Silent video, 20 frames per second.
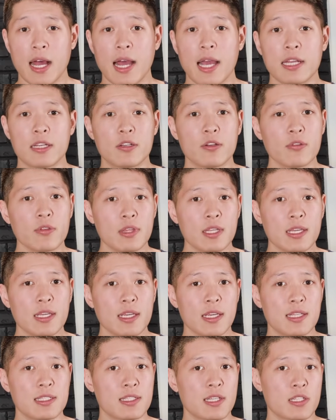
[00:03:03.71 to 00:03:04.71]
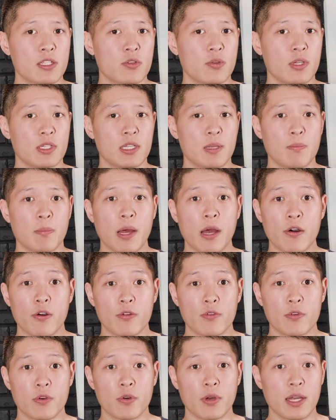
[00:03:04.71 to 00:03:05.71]
I don't think it's as crazy
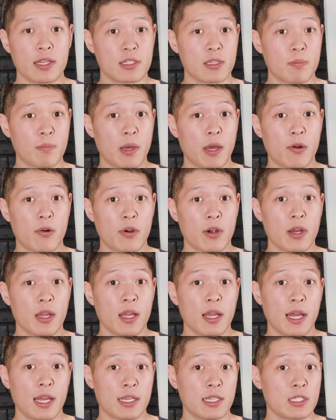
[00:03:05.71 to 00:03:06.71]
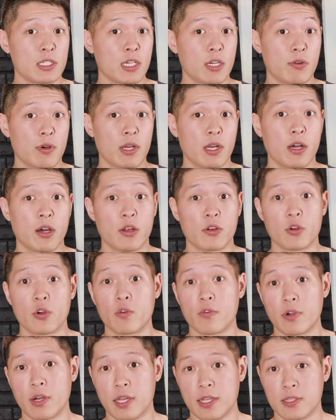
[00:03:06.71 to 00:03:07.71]
powerful as the power I could generate on
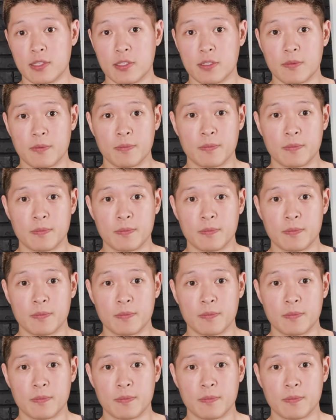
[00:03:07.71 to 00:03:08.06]
overheads.